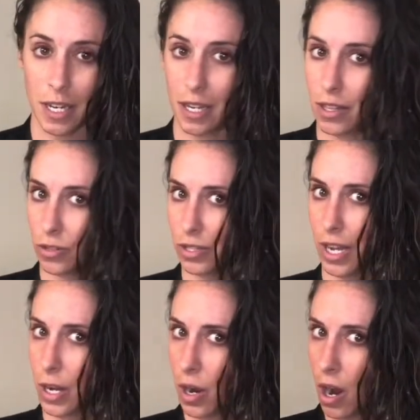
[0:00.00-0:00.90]
and there's like
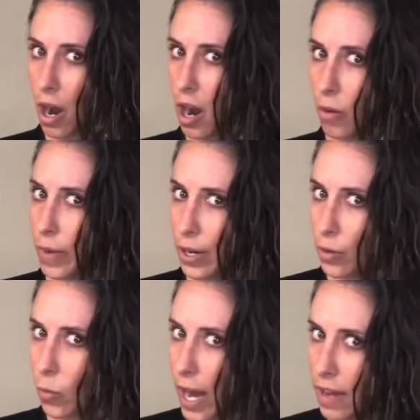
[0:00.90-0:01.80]
a weird
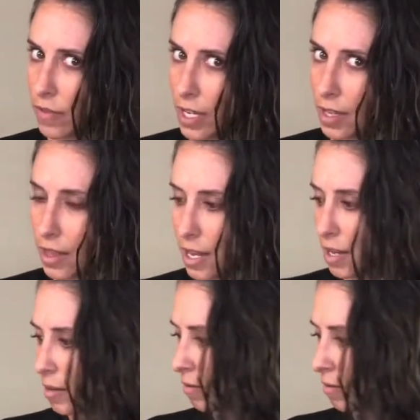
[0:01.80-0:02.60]
wavy thing